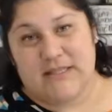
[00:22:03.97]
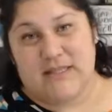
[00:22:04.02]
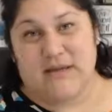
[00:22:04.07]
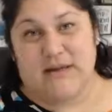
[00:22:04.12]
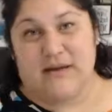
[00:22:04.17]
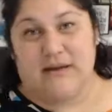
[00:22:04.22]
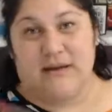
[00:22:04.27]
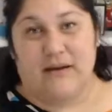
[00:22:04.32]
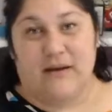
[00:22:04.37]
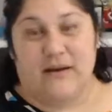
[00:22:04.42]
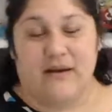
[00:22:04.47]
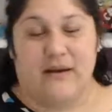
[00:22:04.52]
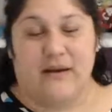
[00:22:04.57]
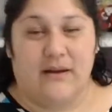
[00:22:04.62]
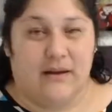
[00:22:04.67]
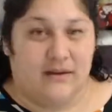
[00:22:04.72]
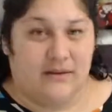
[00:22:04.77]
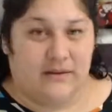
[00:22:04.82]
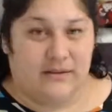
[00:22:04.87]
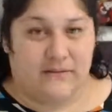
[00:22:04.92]
the
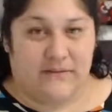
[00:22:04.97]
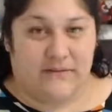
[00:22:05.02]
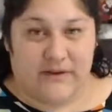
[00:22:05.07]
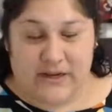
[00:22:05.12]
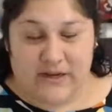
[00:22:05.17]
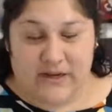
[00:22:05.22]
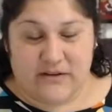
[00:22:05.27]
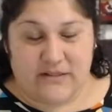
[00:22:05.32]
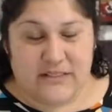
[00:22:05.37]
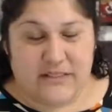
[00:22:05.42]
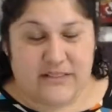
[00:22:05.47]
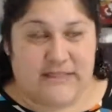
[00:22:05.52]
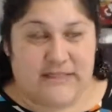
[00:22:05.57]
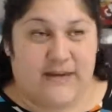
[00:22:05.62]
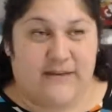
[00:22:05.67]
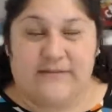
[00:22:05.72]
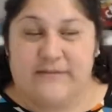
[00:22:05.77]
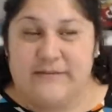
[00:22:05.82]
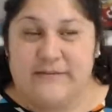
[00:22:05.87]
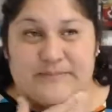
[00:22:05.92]
videos and
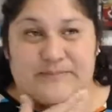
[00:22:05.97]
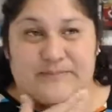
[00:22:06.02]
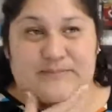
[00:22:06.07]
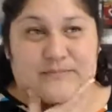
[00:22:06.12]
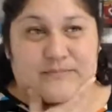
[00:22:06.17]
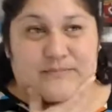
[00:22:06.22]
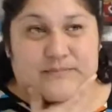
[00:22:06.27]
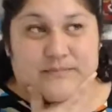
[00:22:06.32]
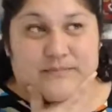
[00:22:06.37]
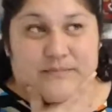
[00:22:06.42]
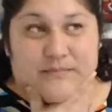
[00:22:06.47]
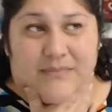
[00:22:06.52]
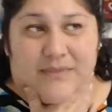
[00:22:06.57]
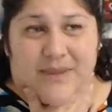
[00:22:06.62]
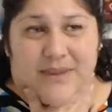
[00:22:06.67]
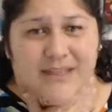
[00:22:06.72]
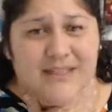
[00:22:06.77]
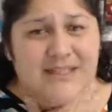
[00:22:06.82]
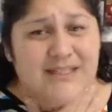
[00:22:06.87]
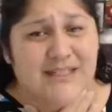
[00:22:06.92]
stuff.
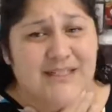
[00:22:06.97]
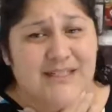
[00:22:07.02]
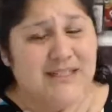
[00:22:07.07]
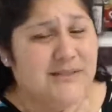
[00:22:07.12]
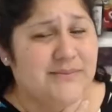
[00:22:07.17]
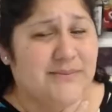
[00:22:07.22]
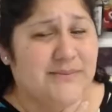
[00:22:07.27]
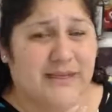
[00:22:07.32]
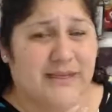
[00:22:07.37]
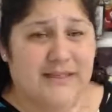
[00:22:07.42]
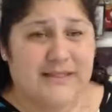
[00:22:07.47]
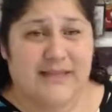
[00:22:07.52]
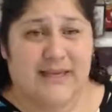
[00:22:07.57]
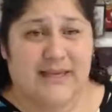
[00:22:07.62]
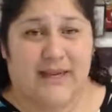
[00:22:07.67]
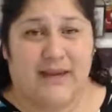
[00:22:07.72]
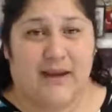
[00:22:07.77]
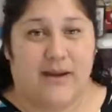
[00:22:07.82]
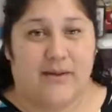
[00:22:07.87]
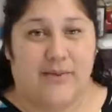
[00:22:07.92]
It's not just because
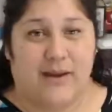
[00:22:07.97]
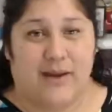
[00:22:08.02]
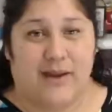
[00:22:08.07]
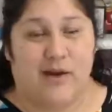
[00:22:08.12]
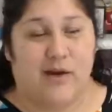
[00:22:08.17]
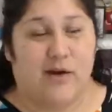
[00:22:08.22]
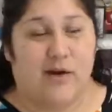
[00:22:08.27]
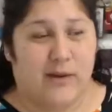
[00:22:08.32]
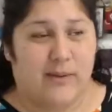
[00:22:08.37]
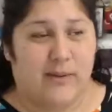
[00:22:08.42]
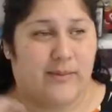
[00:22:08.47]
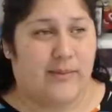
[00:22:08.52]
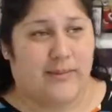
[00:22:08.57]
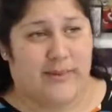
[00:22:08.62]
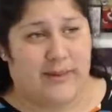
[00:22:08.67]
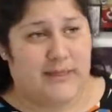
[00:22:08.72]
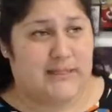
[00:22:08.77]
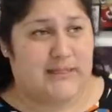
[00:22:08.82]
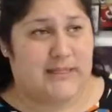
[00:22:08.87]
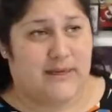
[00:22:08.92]
like I'm like, oh, I'm
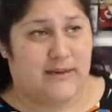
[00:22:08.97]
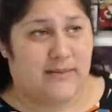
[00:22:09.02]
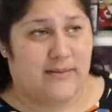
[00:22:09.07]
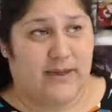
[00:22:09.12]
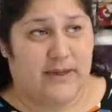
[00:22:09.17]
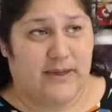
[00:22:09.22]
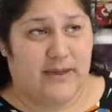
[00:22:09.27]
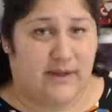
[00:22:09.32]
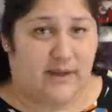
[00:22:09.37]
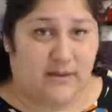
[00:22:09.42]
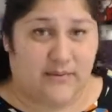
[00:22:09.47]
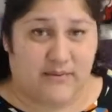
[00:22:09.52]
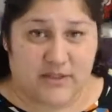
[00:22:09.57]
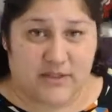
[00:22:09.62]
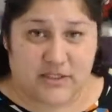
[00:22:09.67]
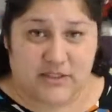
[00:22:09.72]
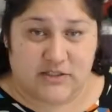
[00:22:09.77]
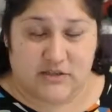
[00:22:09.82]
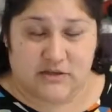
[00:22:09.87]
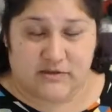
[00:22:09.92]
amazing at making
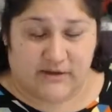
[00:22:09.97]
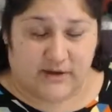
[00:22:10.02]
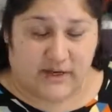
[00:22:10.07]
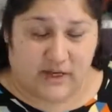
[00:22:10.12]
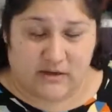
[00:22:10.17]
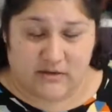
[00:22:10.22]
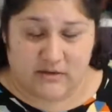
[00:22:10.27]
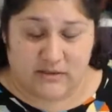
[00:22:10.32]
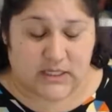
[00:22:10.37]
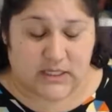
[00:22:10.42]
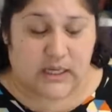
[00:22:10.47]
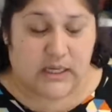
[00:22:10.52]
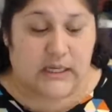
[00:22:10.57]
images or videos.